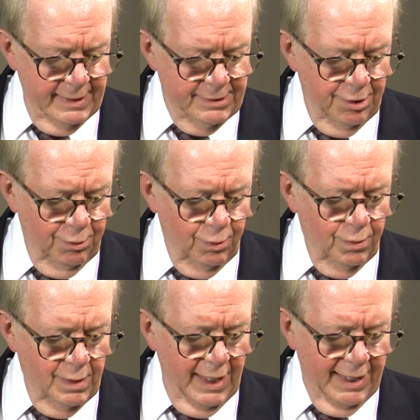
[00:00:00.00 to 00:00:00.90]

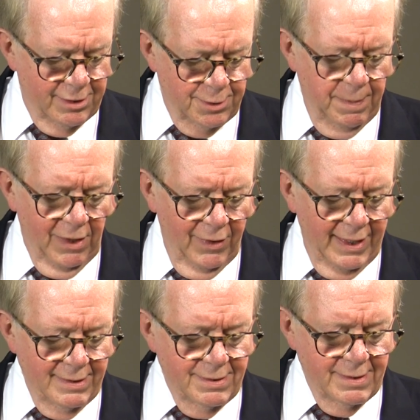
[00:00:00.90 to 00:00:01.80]
to
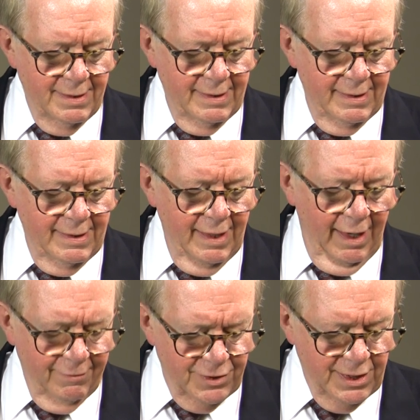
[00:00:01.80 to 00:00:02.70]
experience
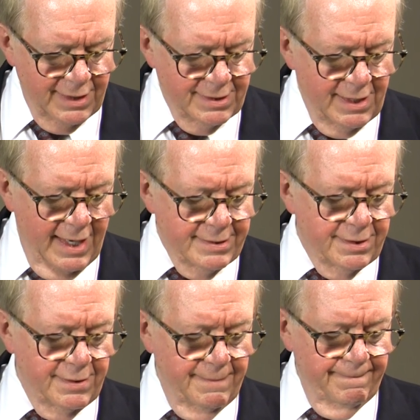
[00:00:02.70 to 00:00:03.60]
of success.